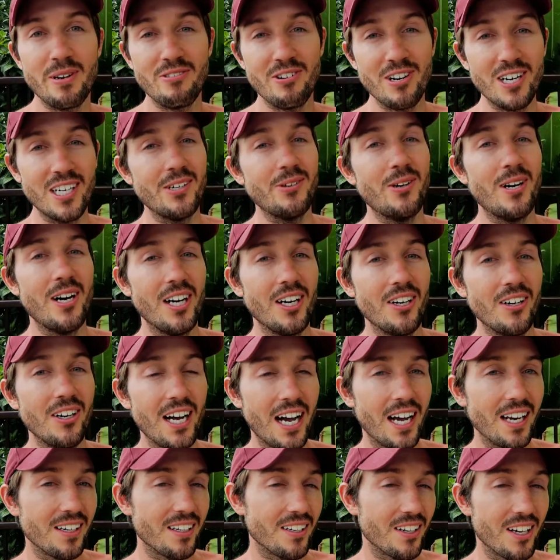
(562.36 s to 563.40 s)
me really well,
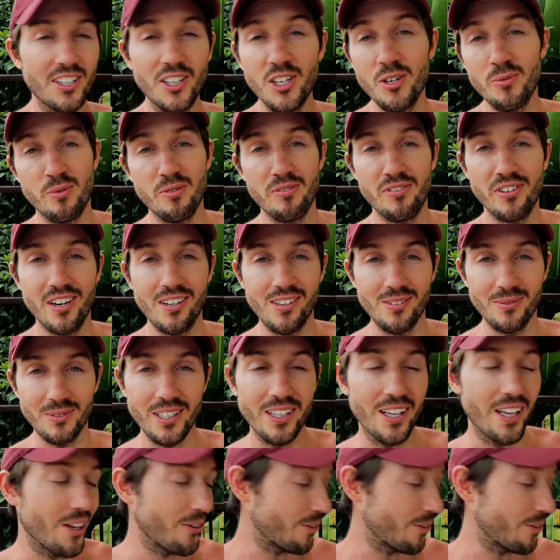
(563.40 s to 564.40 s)
and I do prefer them to the